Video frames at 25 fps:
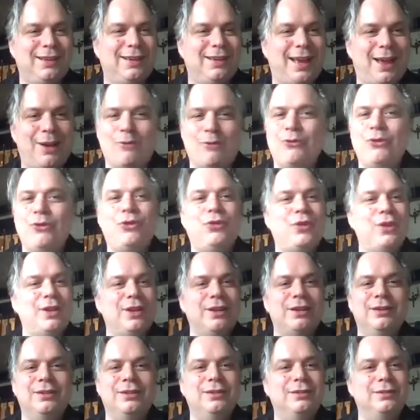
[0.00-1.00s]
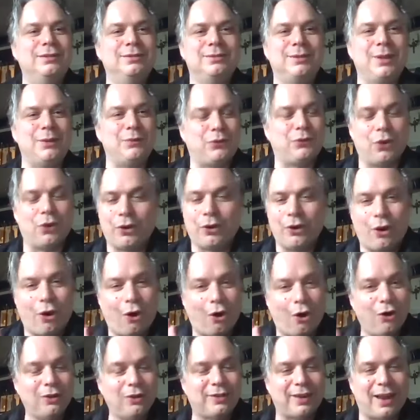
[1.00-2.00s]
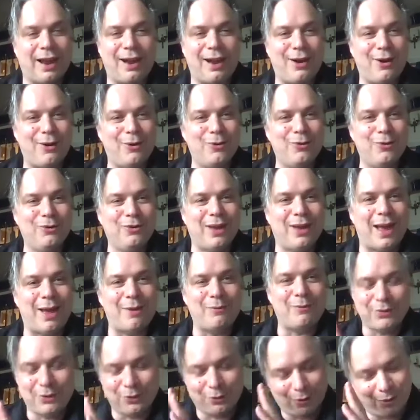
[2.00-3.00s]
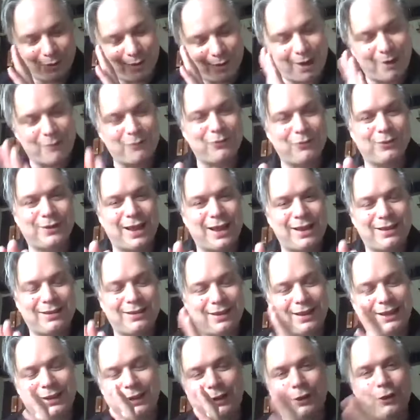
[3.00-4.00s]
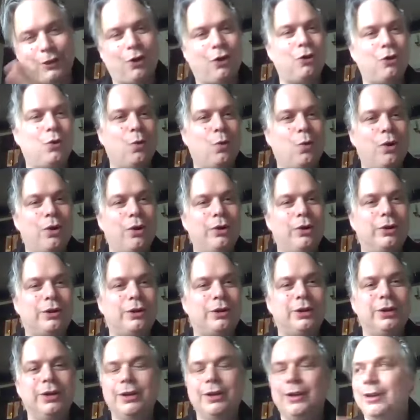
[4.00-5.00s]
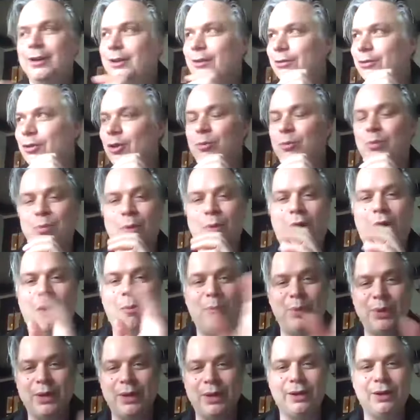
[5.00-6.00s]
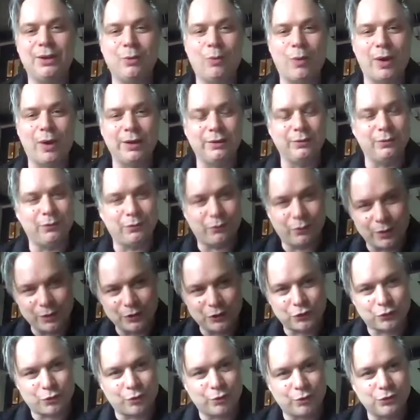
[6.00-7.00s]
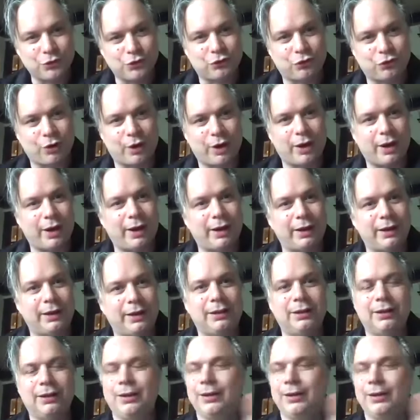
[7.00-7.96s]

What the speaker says: Everything, they've got it all down, you know, like clockwork. There'll be more beer when the fridge runs dry.